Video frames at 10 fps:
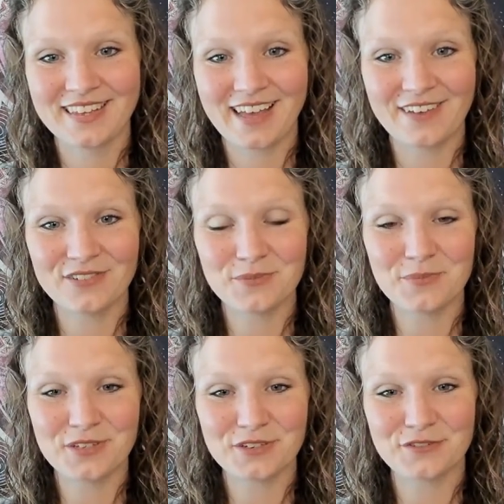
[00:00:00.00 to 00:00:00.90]
Have a
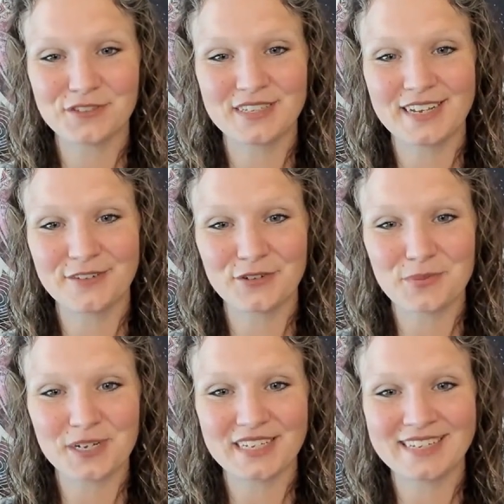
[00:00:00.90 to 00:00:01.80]
beautiful day,
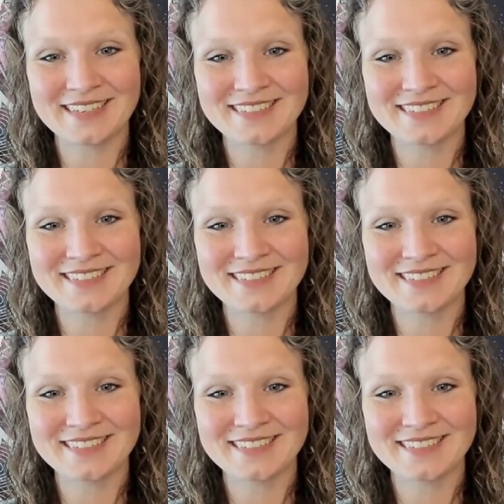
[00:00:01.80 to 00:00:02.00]
everybody.